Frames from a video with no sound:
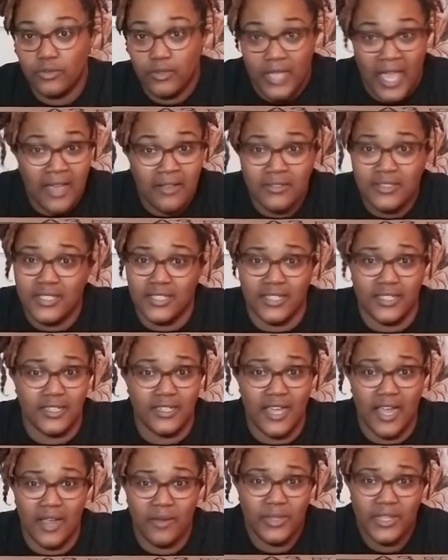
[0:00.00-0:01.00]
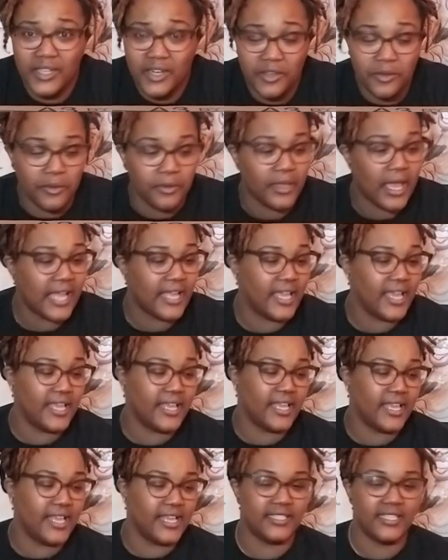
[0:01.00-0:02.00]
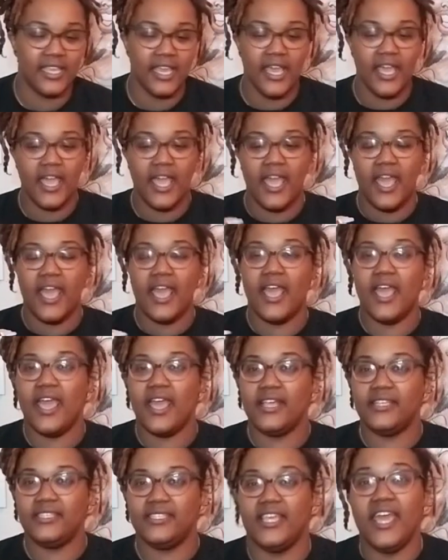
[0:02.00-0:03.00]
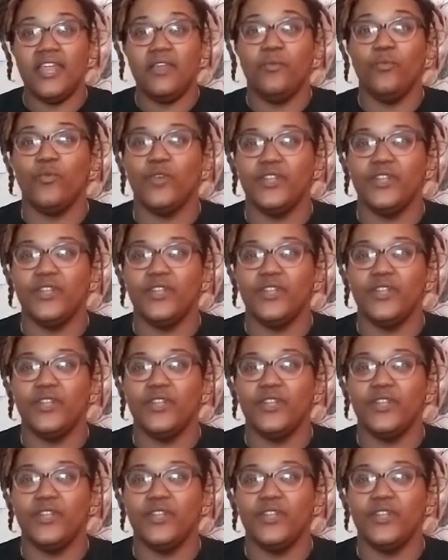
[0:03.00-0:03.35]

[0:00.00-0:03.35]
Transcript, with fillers: counseling, I really do. I, it, it's, it's getting